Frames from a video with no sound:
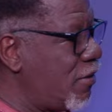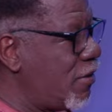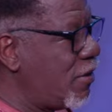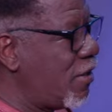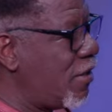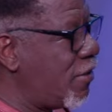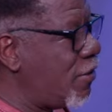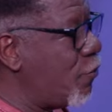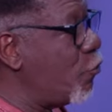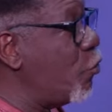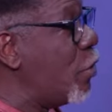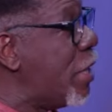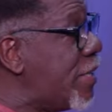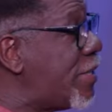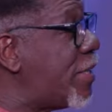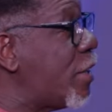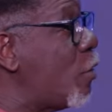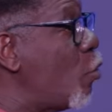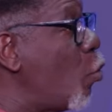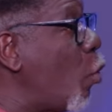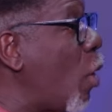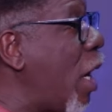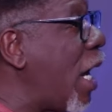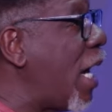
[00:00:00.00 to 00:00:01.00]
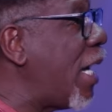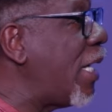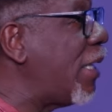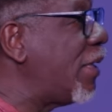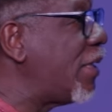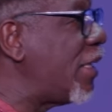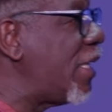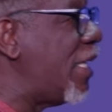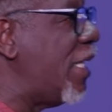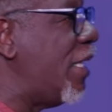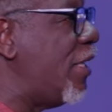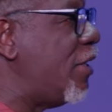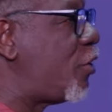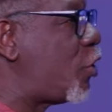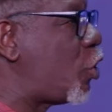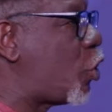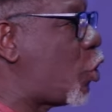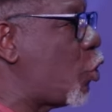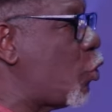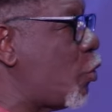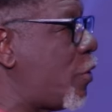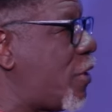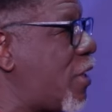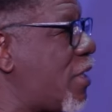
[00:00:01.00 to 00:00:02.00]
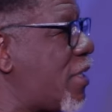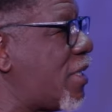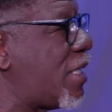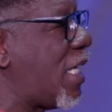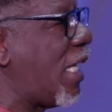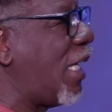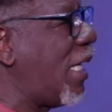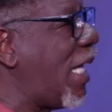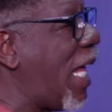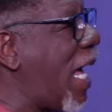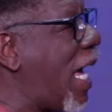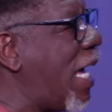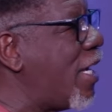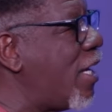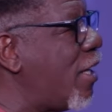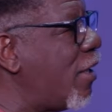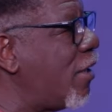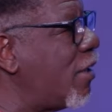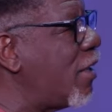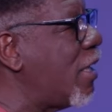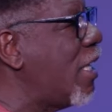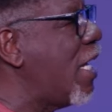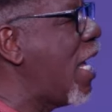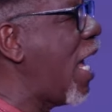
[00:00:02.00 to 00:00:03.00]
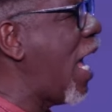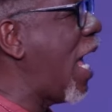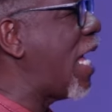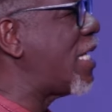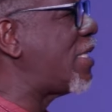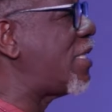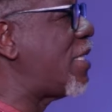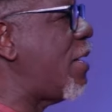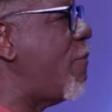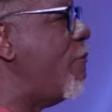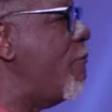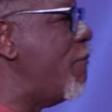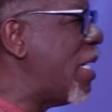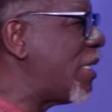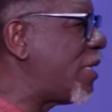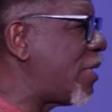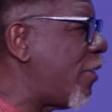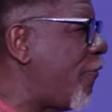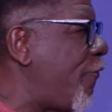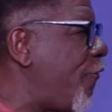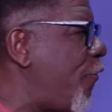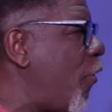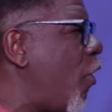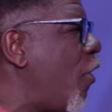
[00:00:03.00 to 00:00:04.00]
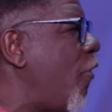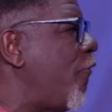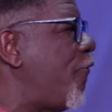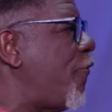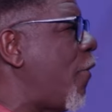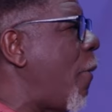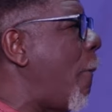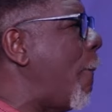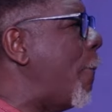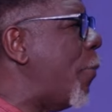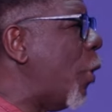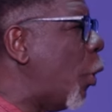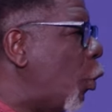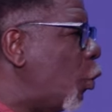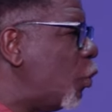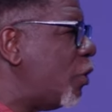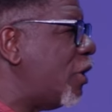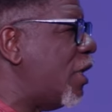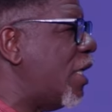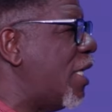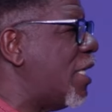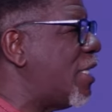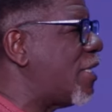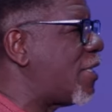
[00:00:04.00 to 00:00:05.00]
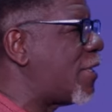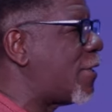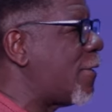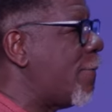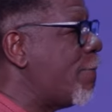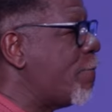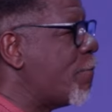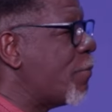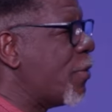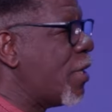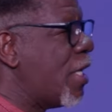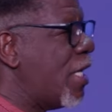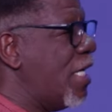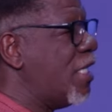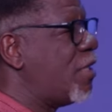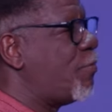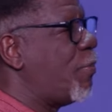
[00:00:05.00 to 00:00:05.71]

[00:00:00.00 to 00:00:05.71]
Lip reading: The reason why it chooses the lion as the metaphor for boldness is